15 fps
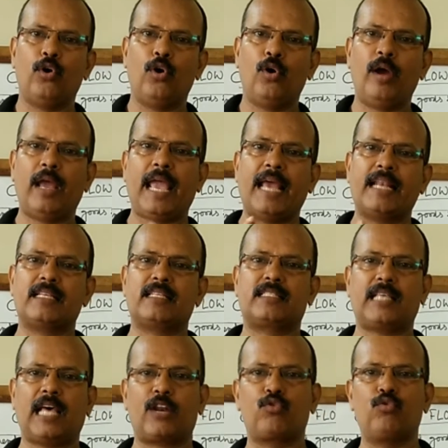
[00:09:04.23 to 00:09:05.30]
flow and
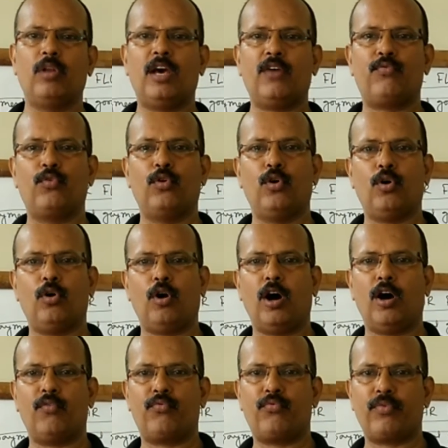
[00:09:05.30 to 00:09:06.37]
circular flow
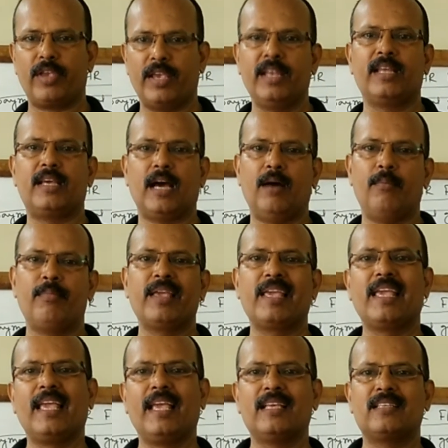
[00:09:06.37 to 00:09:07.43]
of income
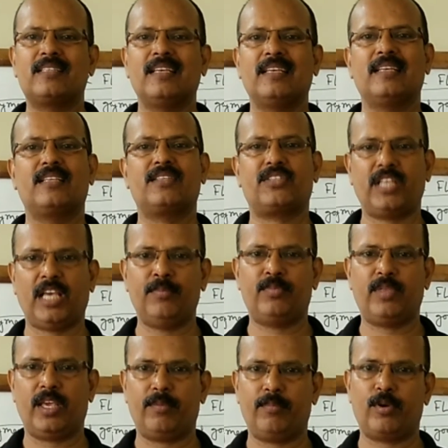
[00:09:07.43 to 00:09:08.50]
is same
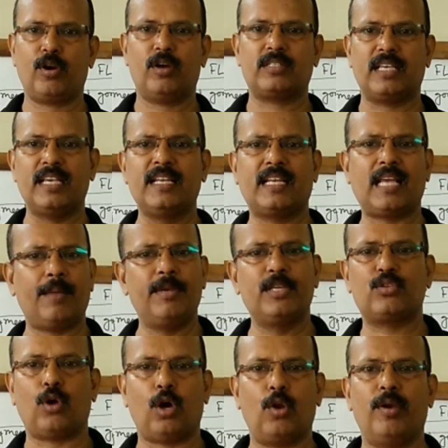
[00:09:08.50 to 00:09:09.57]
thing, because income
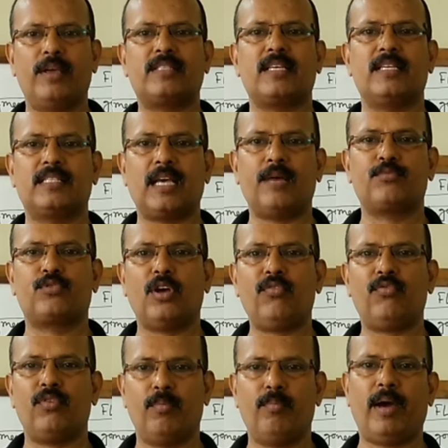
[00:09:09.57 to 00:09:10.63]
is always in terms
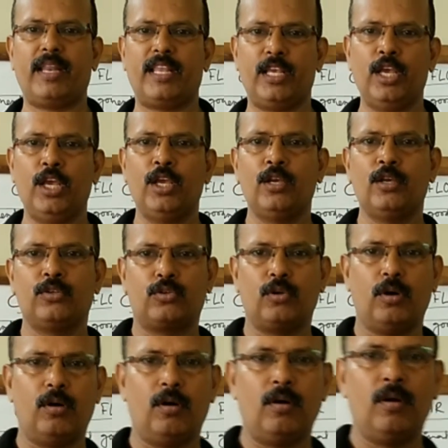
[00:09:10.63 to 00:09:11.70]
of money.
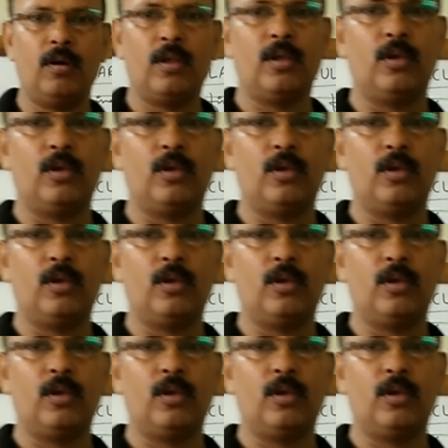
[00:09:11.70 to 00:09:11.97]
So